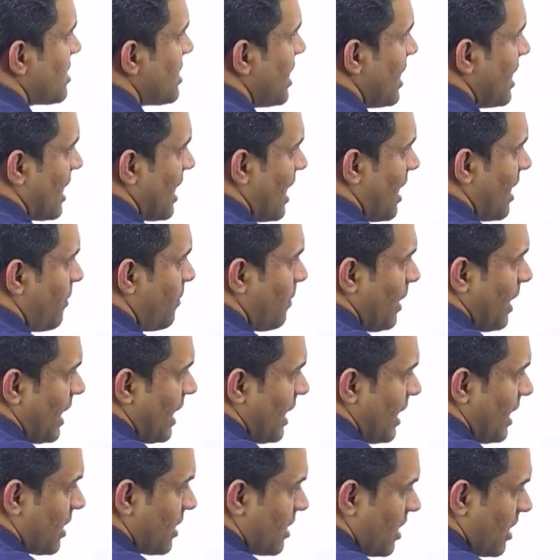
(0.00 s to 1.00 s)
There are
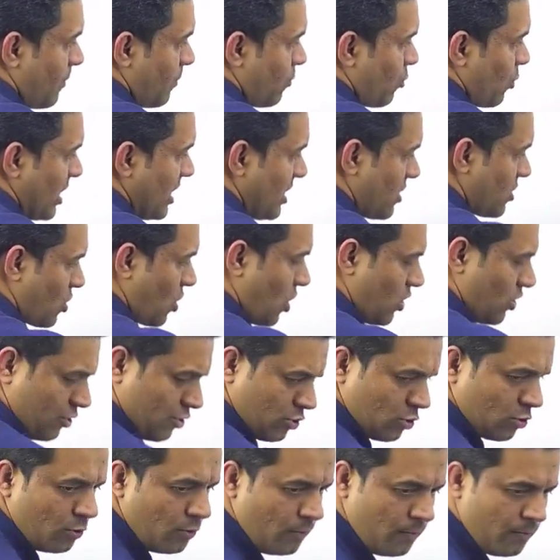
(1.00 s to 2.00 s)
many other points
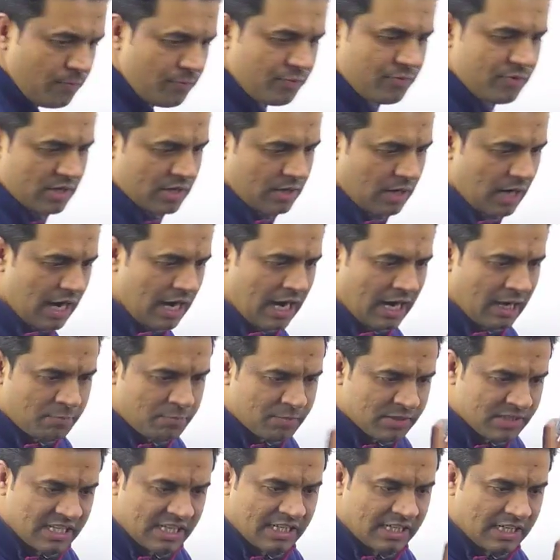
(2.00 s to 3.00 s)
also. At
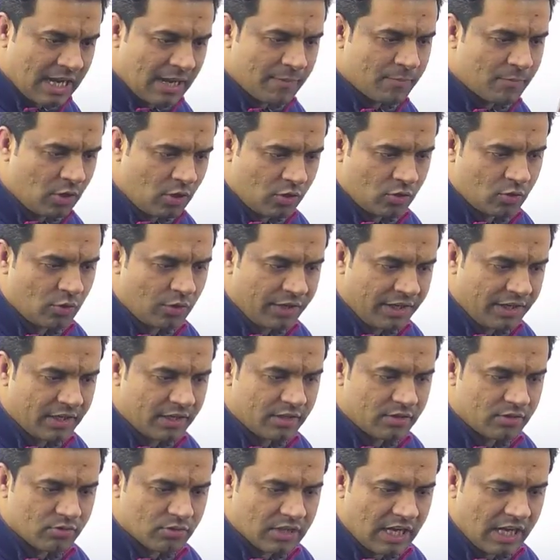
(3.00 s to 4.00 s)
present I am not going
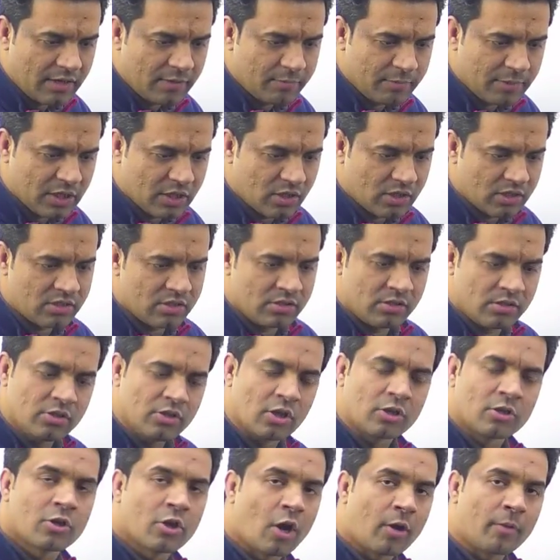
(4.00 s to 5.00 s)
into that because
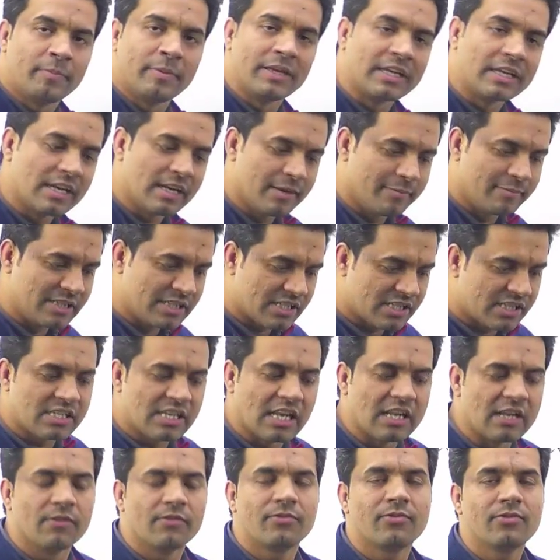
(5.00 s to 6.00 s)
the topic name
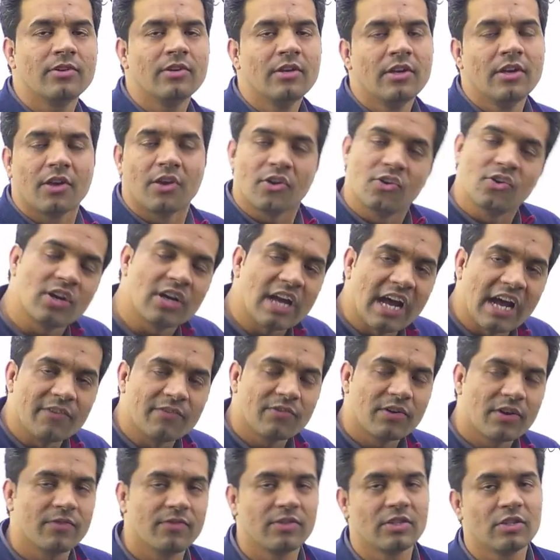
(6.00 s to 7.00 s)
itself, here I
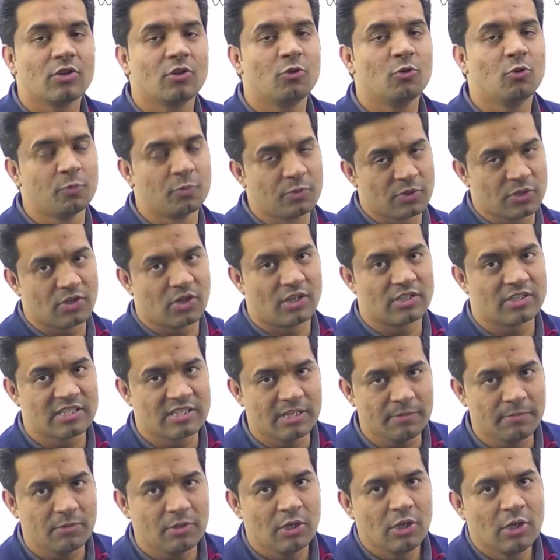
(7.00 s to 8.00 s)
have given the OOPS
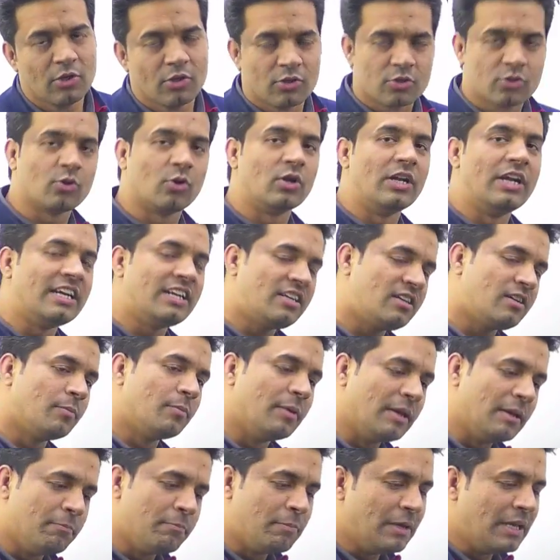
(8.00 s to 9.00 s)
concept. So let
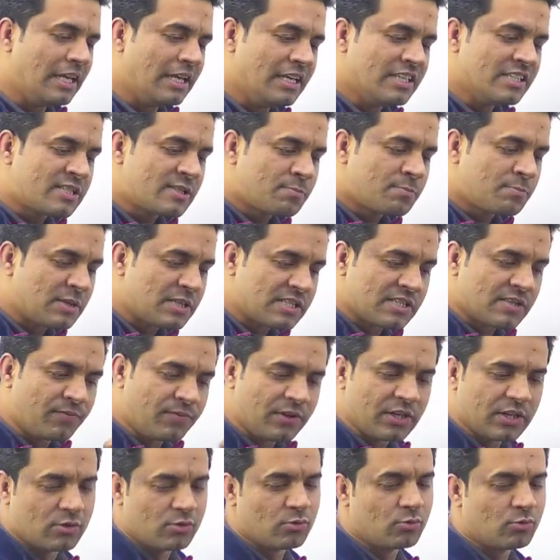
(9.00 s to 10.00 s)
me be
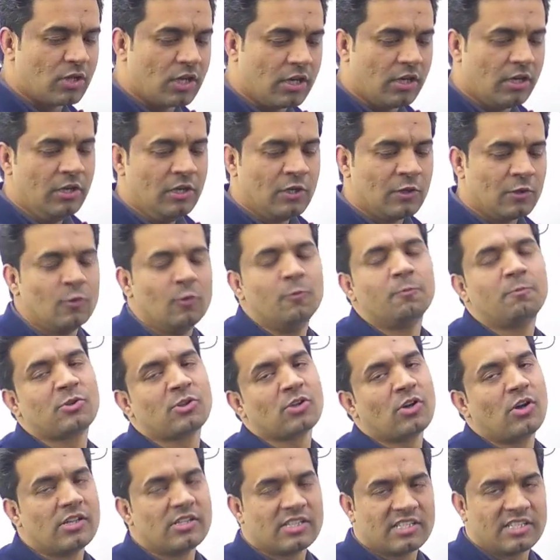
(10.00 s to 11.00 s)
specific to the OOPS
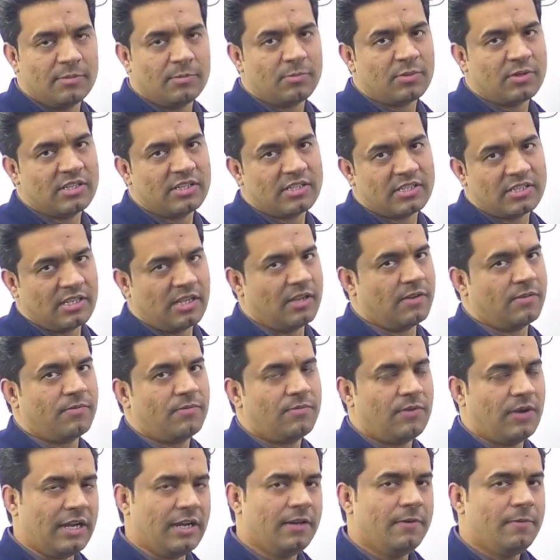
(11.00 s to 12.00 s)
concept itself.
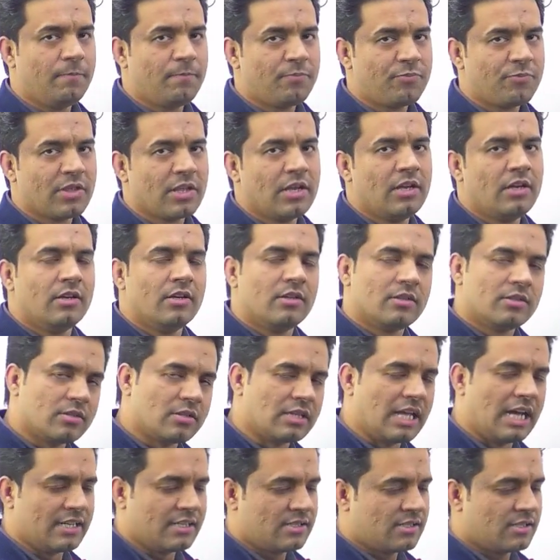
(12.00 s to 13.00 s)
Fine. So
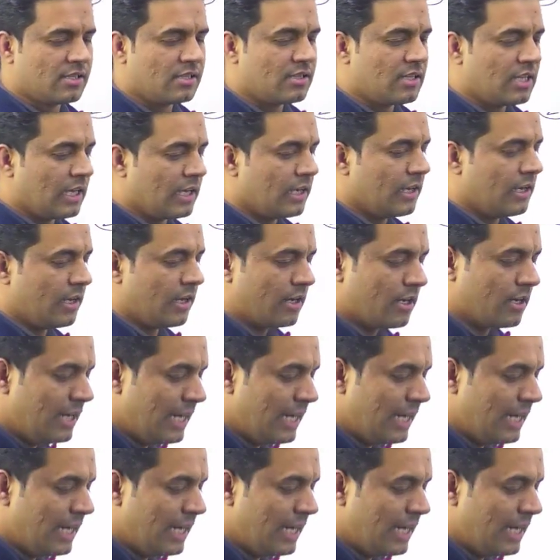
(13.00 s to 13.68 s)
that's the thing here.